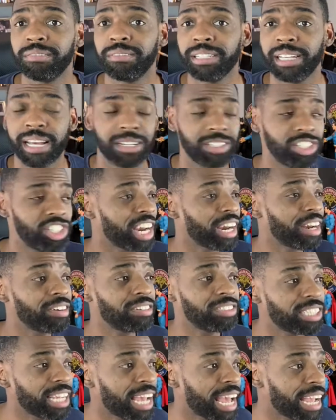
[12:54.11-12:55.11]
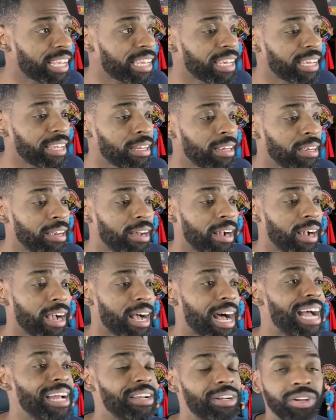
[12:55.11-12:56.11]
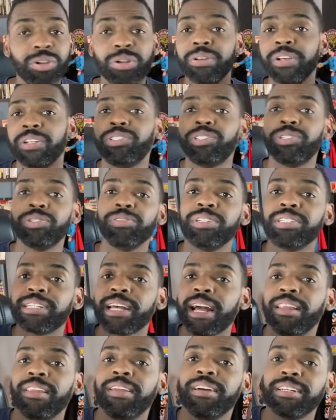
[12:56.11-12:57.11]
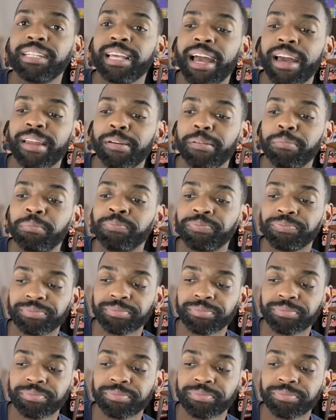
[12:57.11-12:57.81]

He had checker jacket. I knew as soon as I looked at him